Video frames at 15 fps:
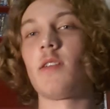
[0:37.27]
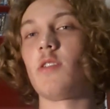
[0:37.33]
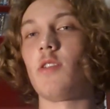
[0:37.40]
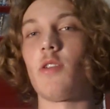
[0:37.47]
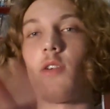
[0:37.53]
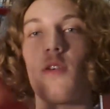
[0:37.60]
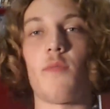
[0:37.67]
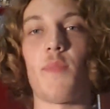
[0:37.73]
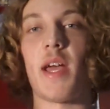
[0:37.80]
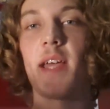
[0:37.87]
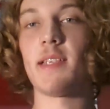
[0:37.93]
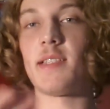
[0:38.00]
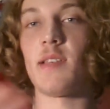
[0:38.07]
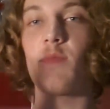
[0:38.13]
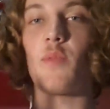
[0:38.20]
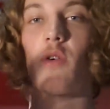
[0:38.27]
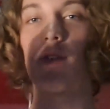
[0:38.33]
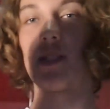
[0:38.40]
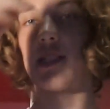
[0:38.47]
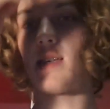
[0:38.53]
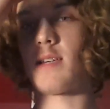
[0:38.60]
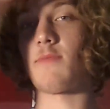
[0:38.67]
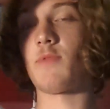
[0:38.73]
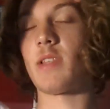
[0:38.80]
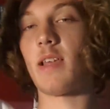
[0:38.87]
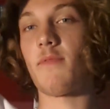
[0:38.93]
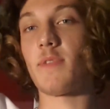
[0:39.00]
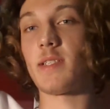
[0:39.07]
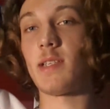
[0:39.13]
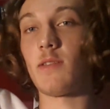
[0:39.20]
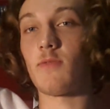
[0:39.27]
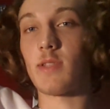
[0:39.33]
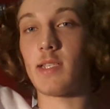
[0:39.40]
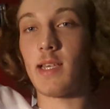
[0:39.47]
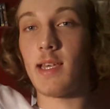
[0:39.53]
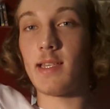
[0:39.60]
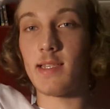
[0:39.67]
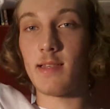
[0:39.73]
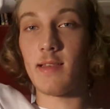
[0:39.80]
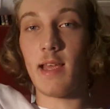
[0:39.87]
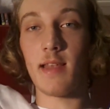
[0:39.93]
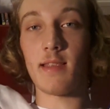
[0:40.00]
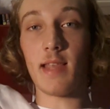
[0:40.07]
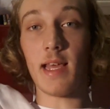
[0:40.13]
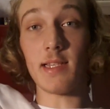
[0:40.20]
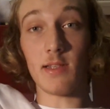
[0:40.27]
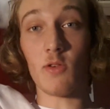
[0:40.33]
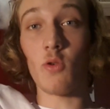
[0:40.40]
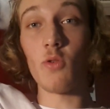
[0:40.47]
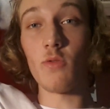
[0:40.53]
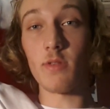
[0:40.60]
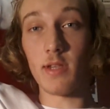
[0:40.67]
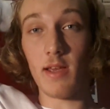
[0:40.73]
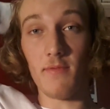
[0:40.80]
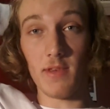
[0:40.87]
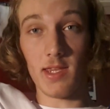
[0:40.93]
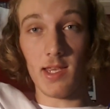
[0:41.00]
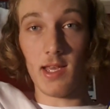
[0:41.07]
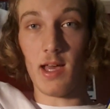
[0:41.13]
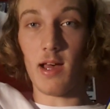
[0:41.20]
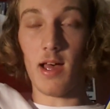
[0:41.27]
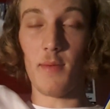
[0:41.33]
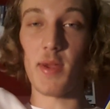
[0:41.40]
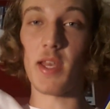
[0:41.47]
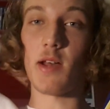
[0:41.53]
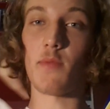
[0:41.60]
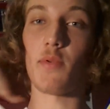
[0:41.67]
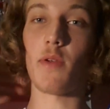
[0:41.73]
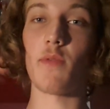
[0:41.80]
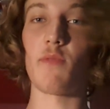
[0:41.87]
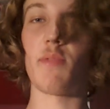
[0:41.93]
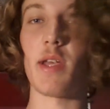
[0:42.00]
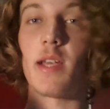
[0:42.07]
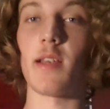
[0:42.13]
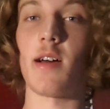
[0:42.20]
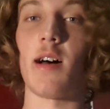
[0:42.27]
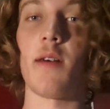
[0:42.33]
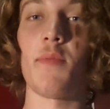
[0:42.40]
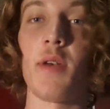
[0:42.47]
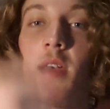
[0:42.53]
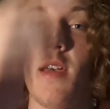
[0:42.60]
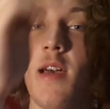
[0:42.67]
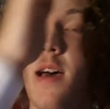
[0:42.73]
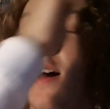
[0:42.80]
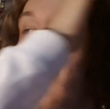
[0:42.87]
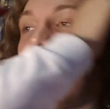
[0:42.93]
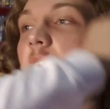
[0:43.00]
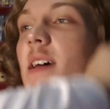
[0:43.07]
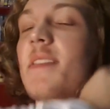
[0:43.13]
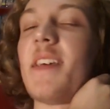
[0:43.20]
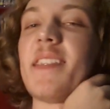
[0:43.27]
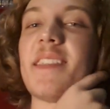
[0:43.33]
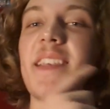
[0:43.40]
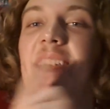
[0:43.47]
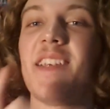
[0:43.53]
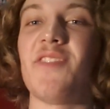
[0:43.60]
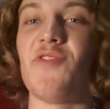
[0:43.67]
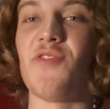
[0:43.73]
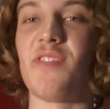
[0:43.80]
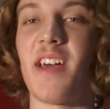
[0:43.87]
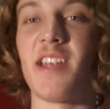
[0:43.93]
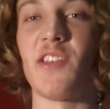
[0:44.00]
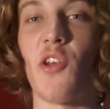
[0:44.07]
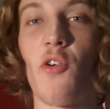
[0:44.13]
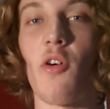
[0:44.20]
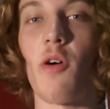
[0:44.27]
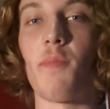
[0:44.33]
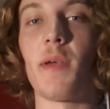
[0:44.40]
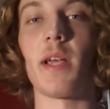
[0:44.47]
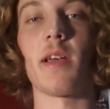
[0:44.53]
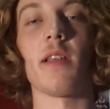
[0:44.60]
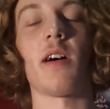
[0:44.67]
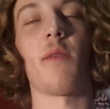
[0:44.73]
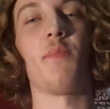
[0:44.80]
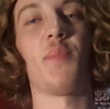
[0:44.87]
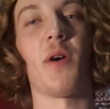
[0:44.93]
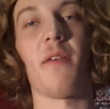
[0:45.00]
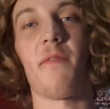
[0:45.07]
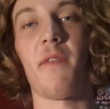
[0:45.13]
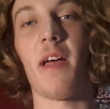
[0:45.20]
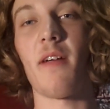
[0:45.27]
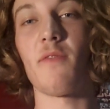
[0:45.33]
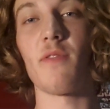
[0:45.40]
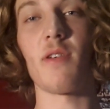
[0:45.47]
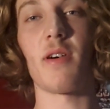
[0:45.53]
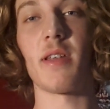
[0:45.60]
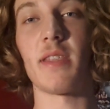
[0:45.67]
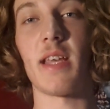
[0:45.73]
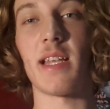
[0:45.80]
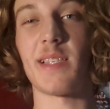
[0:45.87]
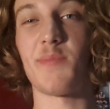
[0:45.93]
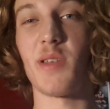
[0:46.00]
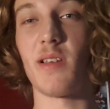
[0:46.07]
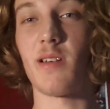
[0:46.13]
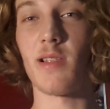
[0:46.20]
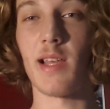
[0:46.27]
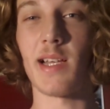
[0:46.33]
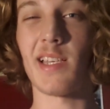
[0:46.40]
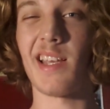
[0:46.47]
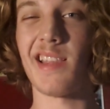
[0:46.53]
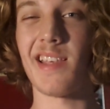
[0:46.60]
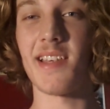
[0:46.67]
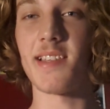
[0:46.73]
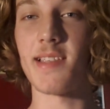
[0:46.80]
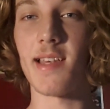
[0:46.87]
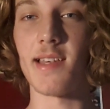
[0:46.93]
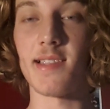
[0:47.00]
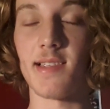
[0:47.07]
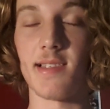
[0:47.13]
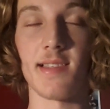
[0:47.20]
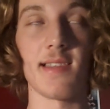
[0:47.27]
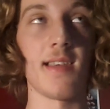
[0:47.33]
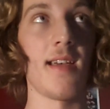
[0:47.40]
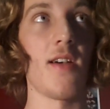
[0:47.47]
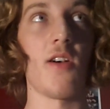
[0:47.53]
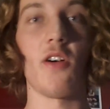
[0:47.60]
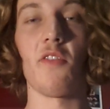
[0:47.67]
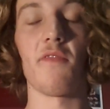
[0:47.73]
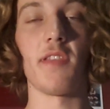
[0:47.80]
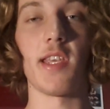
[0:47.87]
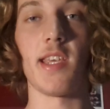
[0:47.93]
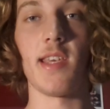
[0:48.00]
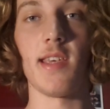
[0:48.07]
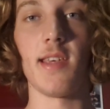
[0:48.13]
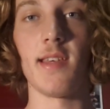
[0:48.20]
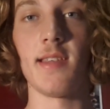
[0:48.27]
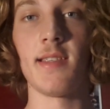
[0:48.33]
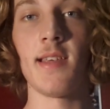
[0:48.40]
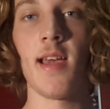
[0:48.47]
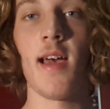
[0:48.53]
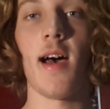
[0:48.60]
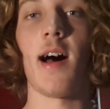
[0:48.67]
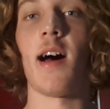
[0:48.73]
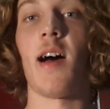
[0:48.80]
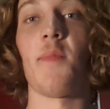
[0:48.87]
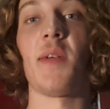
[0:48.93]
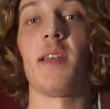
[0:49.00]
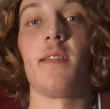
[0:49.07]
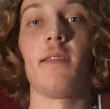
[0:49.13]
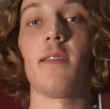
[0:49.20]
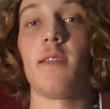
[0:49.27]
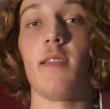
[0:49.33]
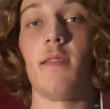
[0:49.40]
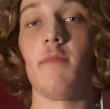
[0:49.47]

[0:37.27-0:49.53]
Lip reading: amazing box set with every single season, and that's cool and everything. I mean, I'll probably pick it up, and that's the issue. They know I'll pick it up, but for everyone that's been collecting these seasons over the years, I mean,